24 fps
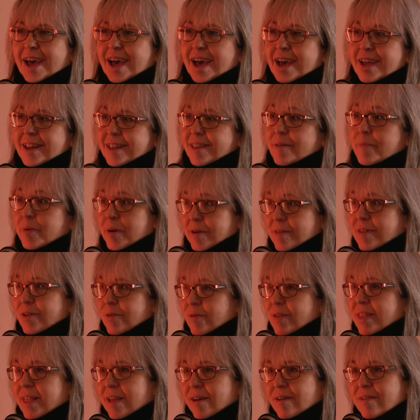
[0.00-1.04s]
And the person
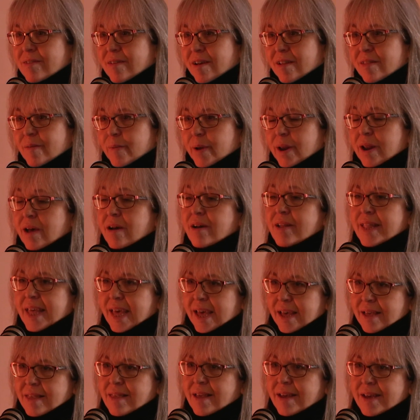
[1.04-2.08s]
who slogs all the way along,
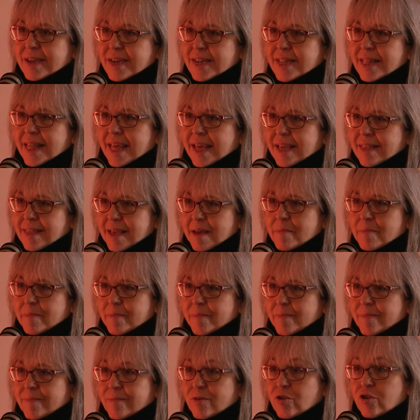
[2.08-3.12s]
the anxiety, the
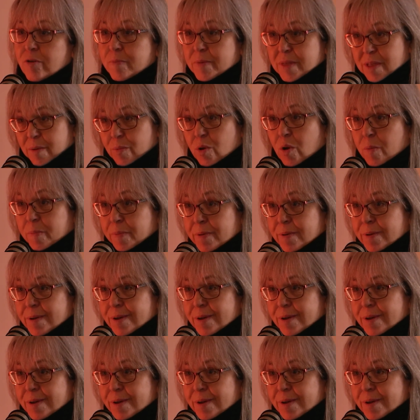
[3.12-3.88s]
exam trips them up.